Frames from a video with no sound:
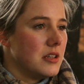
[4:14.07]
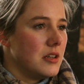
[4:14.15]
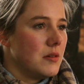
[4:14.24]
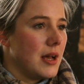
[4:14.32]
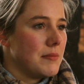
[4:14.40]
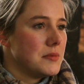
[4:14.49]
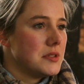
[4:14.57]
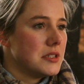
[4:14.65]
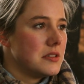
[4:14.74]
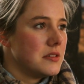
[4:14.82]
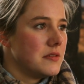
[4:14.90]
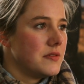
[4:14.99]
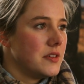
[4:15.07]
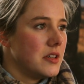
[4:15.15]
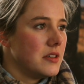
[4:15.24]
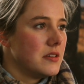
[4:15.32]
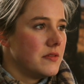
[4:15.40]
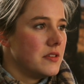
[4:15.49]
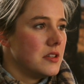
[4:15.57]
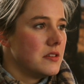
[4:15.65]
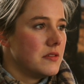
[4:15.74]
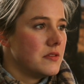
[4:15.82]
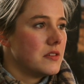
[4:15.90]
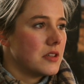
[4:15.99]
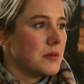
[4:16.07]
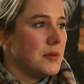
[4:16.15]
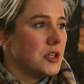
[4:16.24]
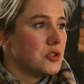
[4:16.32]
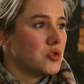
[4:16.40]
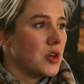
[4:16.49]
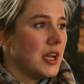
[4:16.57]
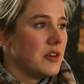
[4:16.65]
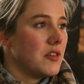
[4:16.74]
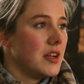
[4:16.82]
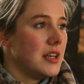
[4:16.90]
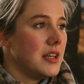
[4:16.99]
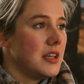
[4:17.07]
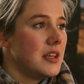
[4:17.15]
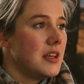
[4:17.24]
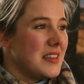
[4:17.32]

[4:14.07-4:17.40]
you know, lambs for for the commercial trade really.